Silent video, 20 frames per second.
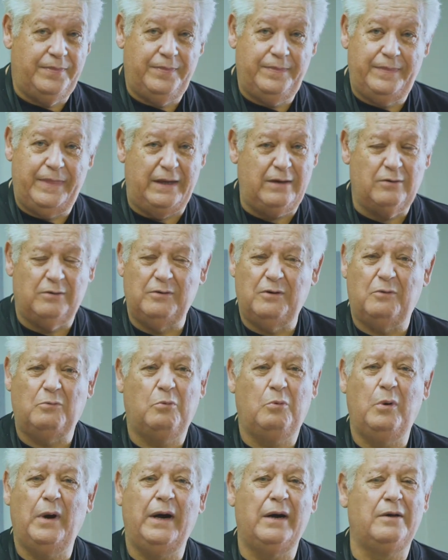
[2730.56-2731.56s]
they don't know
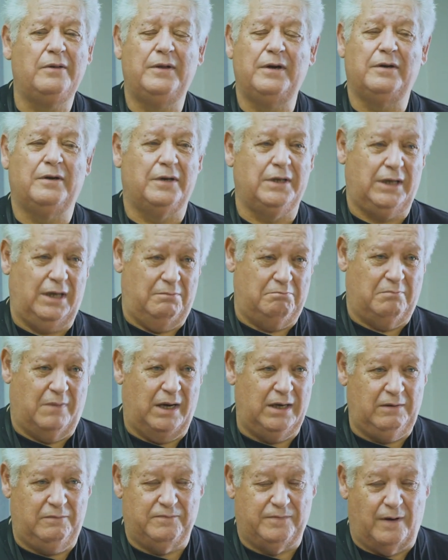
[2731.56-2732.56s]
where they're going to get
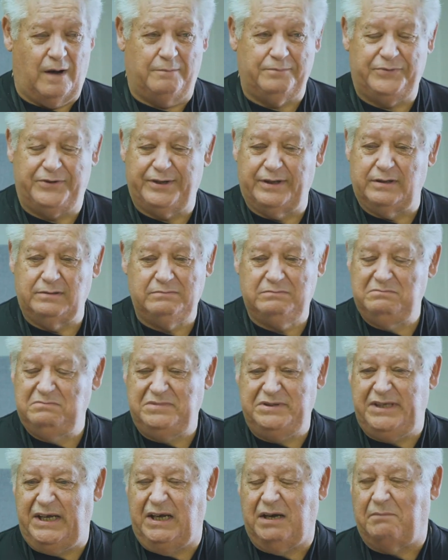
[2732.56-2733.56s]
money from to
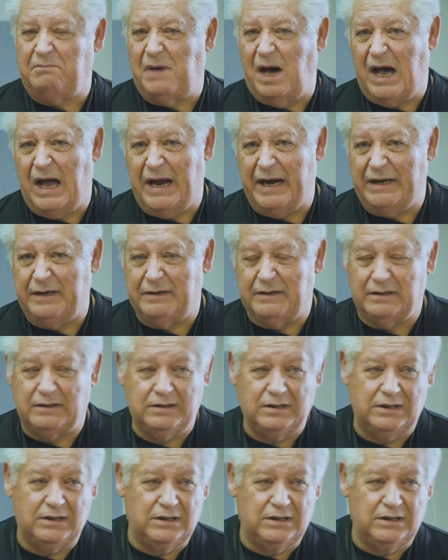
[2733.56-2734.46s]
dig a mine or